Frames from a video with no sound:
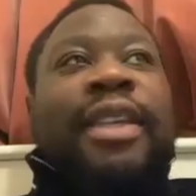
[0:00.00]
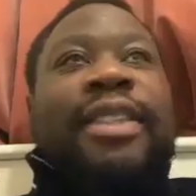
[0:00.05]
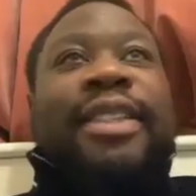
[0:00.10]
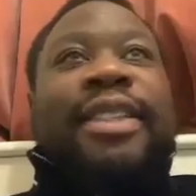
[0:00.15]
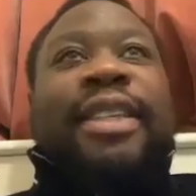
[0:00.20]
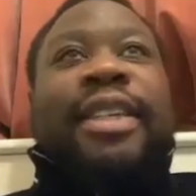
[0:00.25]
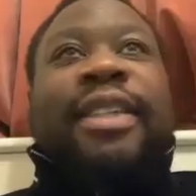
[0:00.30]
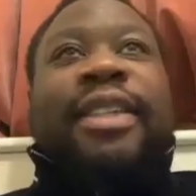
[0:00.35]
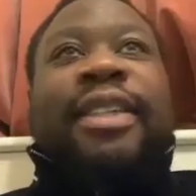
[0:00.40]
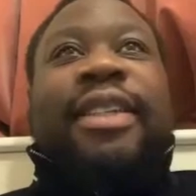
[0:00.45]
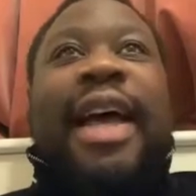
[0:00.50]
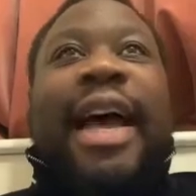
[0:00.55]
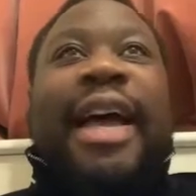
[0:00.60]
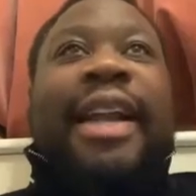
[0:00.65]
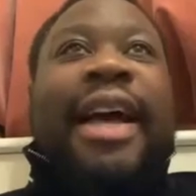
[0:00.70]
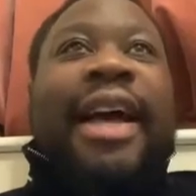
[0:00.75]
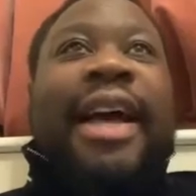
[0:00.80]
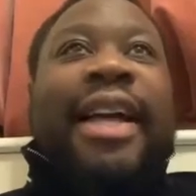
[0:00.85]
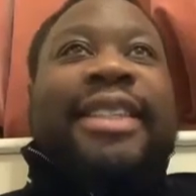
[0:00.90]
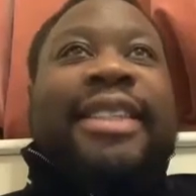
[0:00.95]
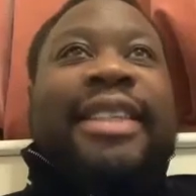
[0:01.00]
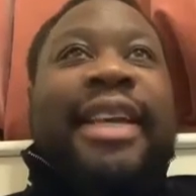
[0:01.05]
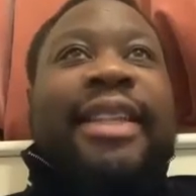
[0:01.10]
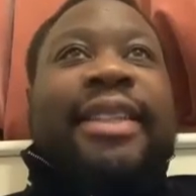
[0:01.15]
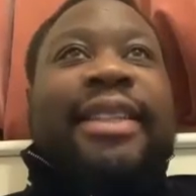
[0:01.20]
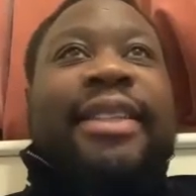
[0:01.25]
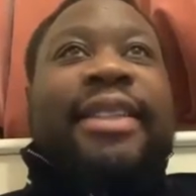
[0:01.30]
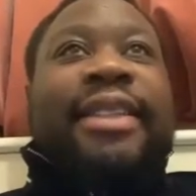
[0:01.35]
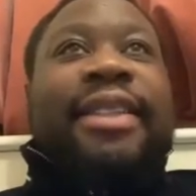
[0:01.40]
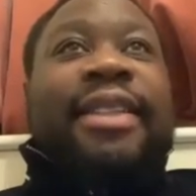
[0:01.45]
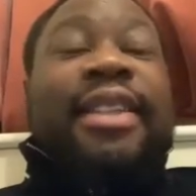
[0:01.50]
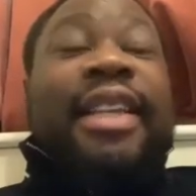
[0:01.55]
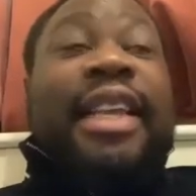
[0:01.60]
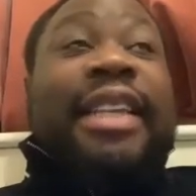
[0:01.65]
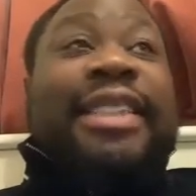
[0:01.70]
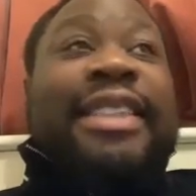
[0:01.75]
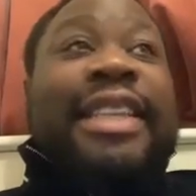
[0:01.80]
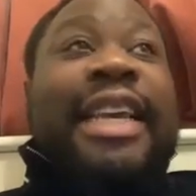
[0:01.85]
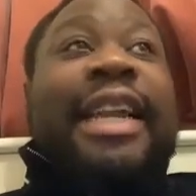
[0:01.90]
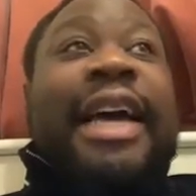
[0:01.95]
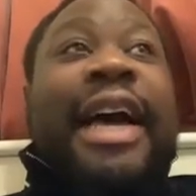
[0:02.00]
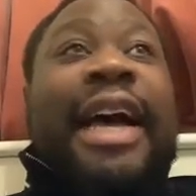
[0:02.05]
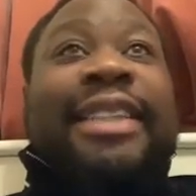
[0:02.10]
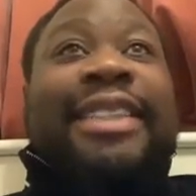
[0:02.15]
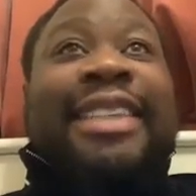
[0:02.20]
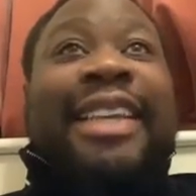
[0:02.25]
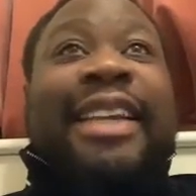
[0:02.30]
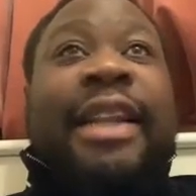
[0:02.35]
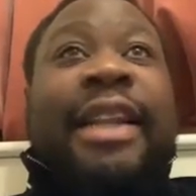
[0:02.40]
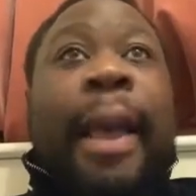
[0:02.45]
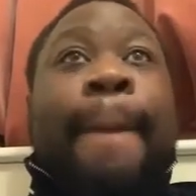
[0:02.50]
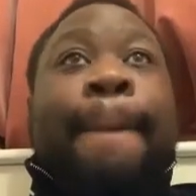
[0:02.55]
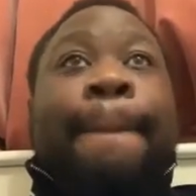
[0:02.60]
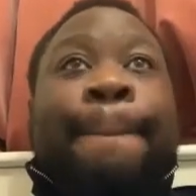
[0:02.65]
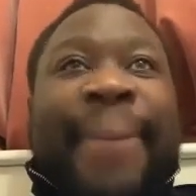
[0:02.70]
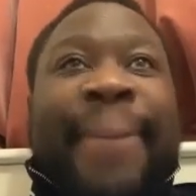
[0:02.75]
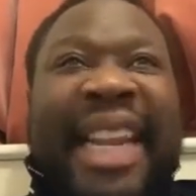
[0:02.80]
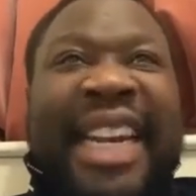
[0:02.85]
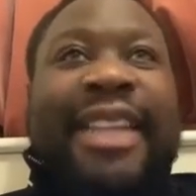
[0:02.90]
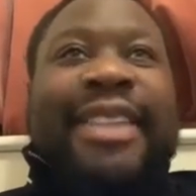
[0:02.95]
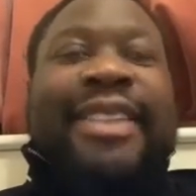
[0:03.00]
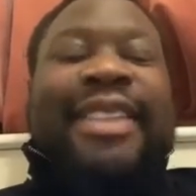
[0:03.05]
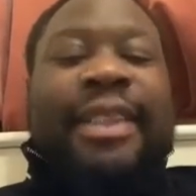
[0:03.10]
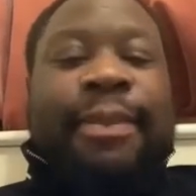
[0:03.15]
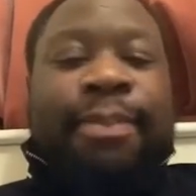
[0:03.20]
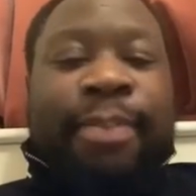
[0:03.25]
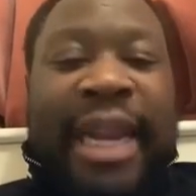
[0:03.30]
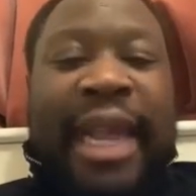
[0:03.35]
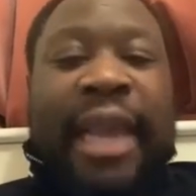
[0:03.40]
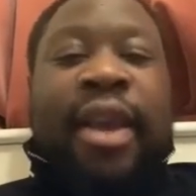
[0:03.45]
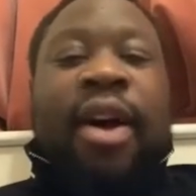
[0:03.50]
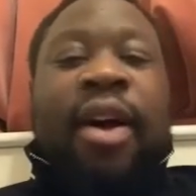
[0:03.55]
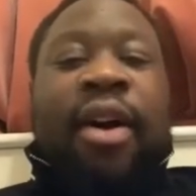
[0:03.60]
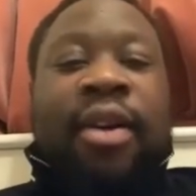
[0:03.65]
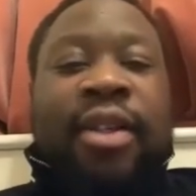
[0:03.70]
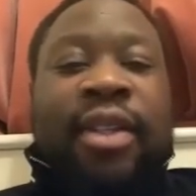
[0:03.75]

is a 9 out of 10, 10 out of 10 ability player.